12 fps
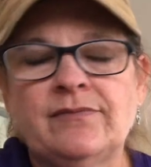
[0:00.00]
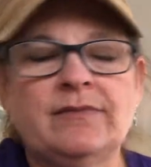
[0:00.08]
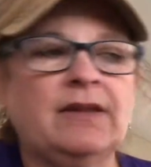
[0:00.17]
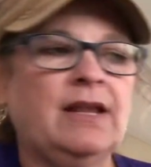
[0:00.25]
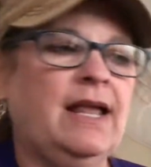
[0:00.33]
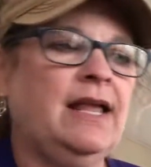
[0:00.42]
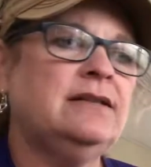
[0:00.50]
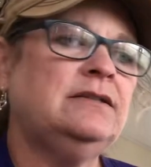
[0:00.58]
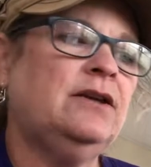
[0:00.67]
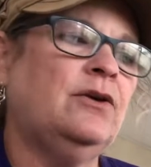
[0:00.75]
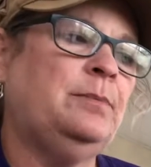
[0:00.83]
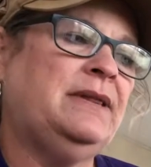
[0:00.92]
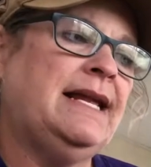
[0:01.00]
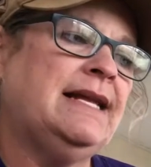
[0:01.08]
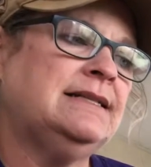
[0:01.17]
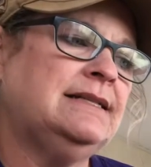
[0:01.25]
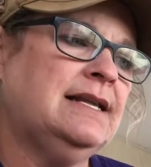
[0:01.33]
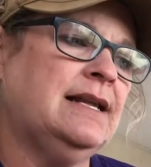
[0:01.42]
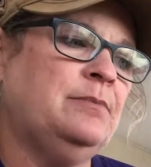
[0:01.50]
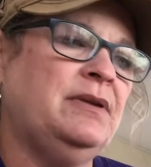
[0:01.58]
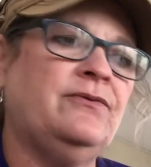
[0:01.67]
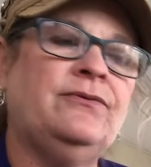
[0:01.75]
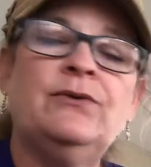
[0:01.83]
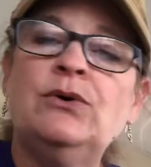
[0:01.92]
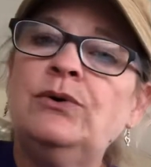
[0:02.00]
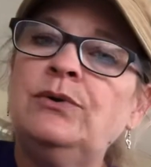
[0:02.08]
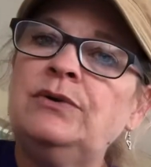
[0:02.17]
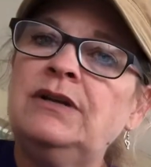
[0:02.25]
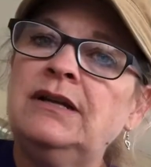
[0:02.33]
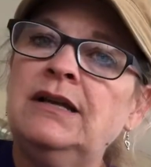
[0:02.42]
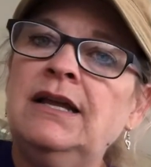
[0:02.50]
Okay, so plants can be food,